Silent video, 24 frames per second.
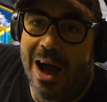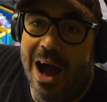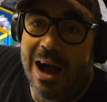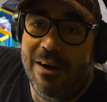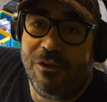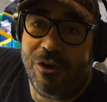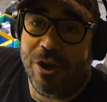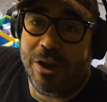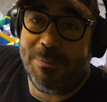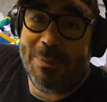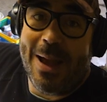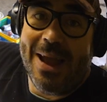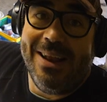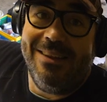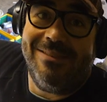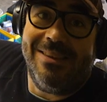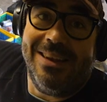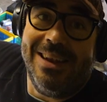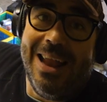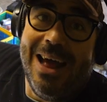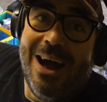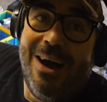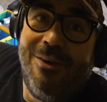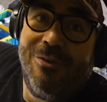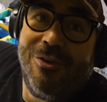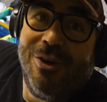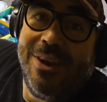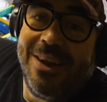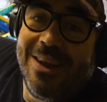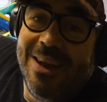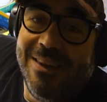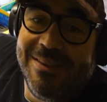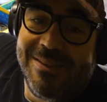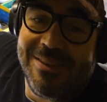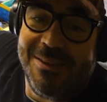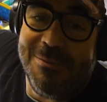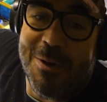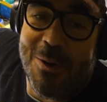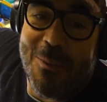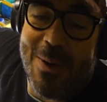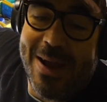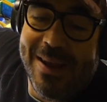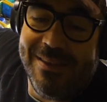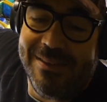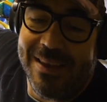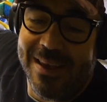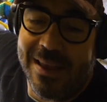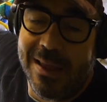I've got to paint it now. I've got a customer
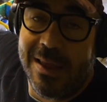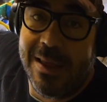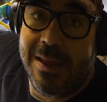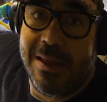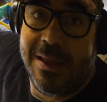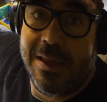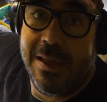waiting.